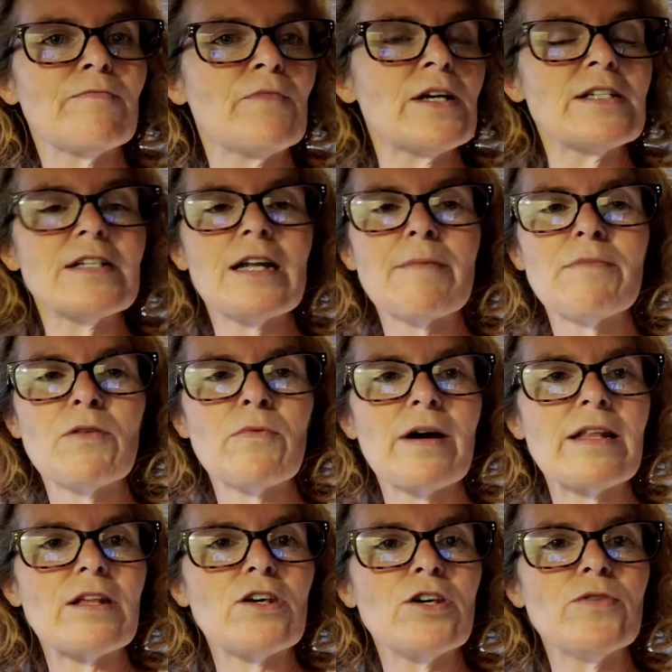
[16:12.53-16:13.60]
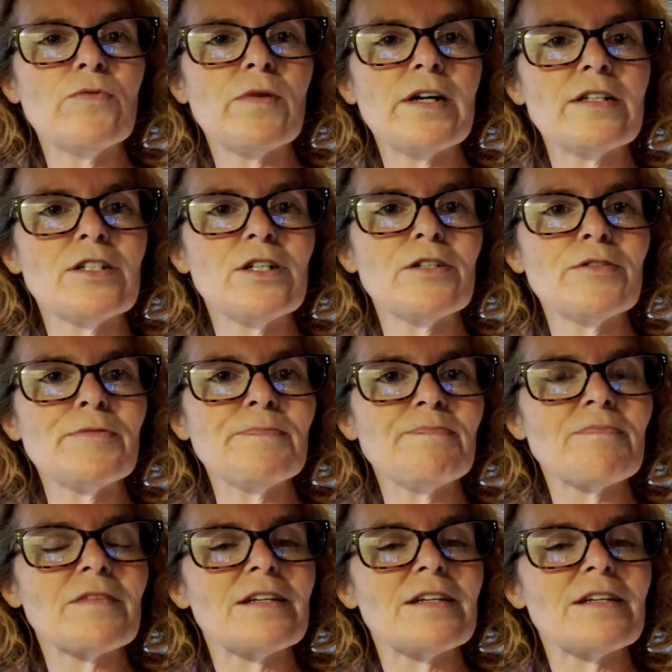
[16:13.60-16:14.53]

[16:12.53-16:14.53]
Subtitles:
fix it up the way that you want to,